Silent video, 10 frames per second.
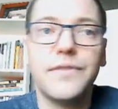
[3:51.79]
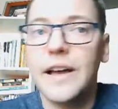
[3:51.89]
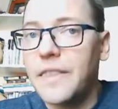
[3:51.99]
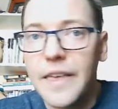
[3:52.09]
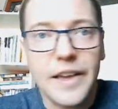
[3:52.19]

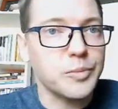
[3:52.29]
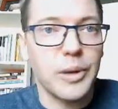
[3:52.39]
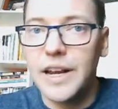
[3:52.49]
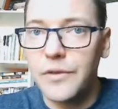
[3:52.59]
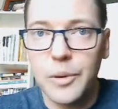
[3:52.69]
find that they
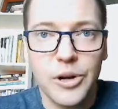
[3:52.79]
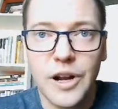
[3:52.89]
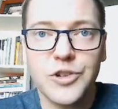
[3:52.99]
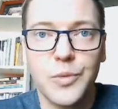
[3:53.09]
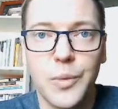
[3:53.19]
explain every
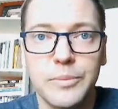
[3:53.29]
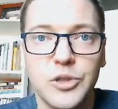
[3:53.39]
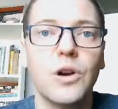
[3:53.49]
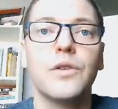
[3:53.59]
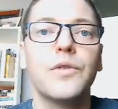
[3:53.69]
production we
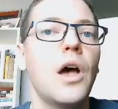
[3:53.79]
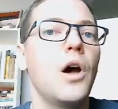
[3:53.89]
observe.